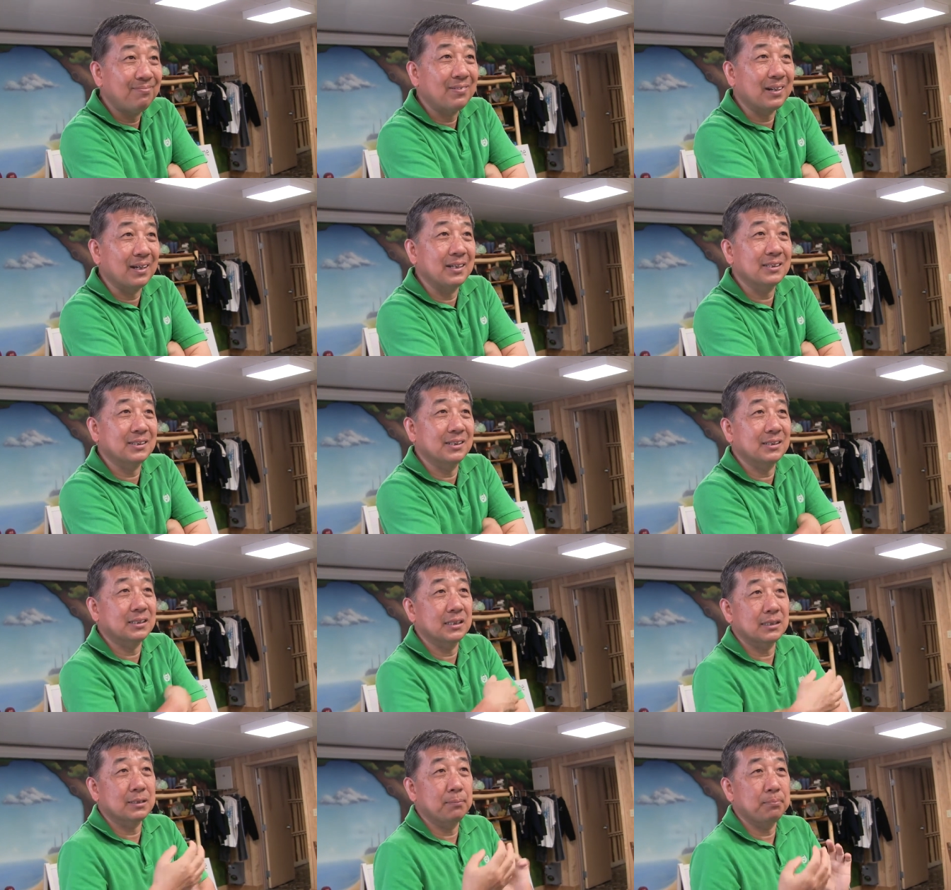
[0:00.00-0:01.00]
okay, such
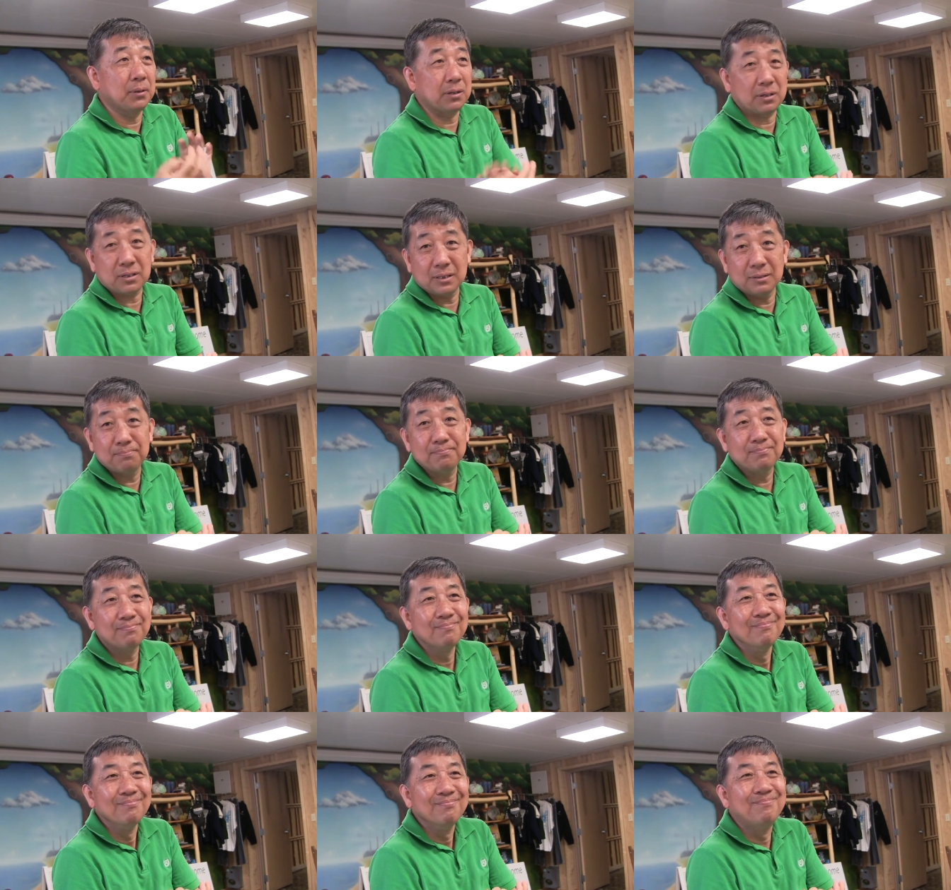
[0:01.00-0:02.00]
as a buttercup,
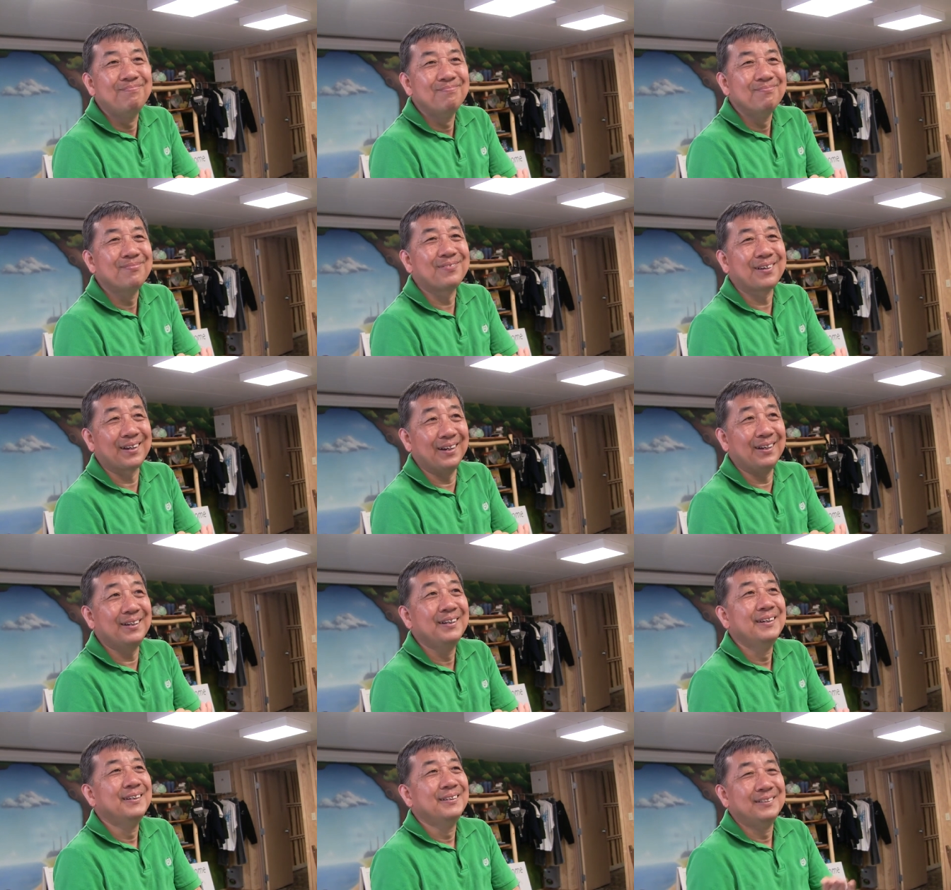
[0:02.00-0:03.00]
okay,
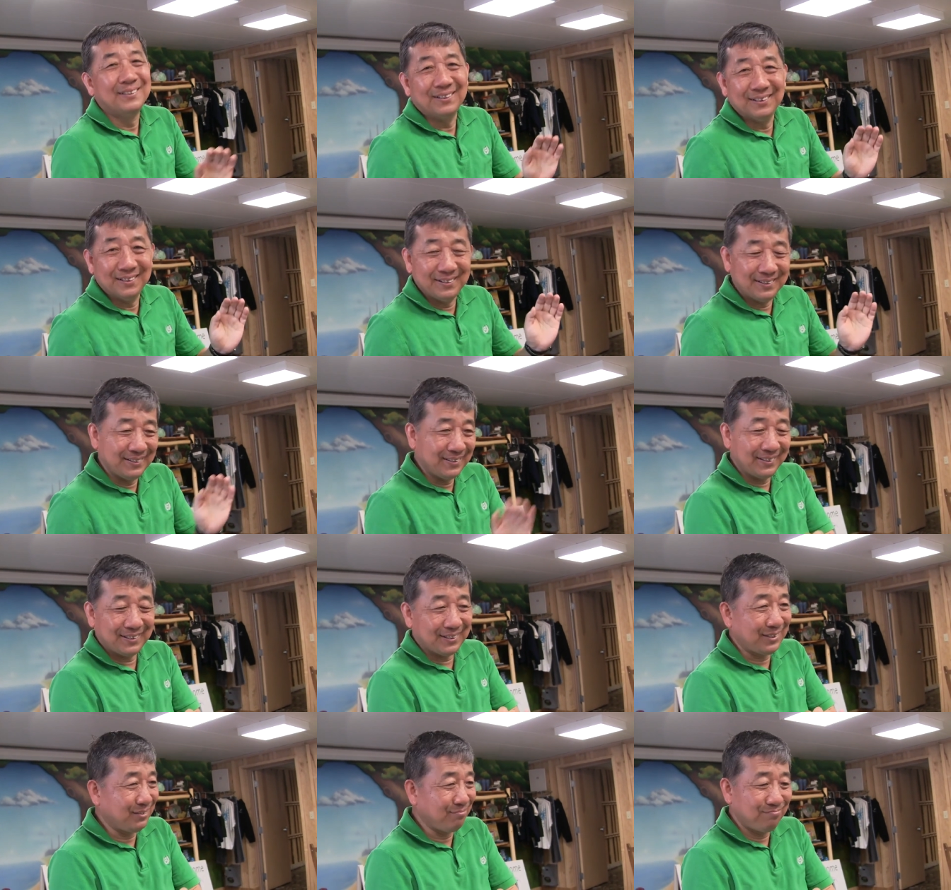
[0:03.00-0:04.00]
and
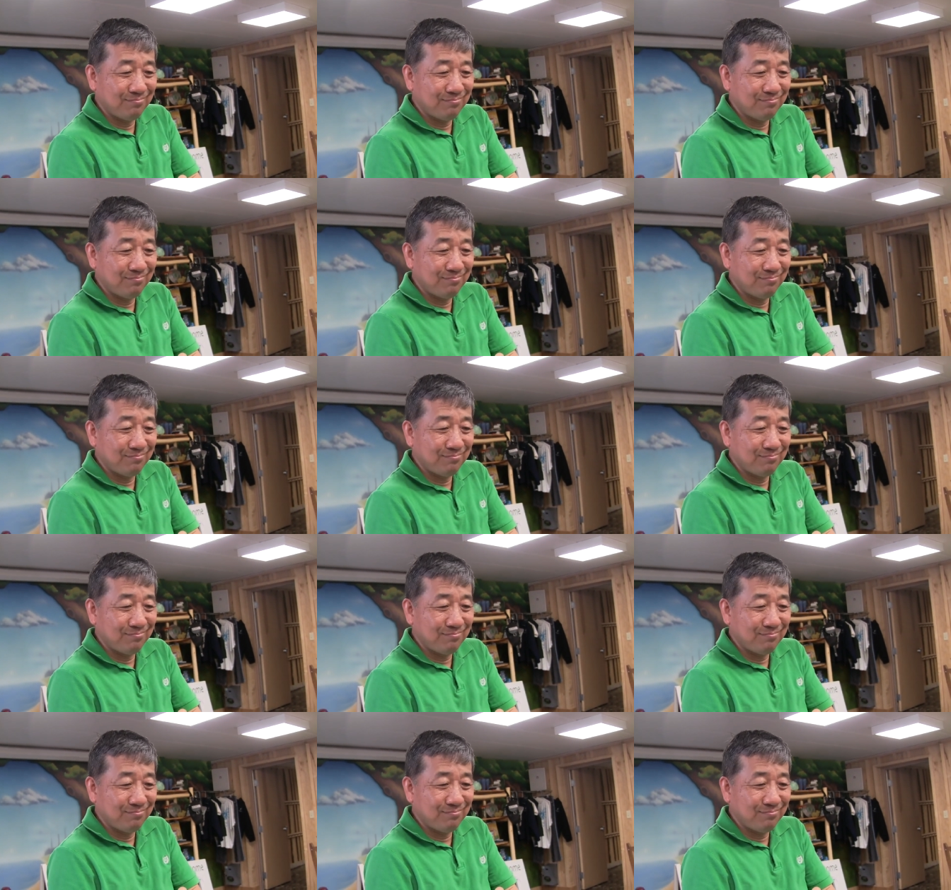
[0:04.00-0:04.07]
then.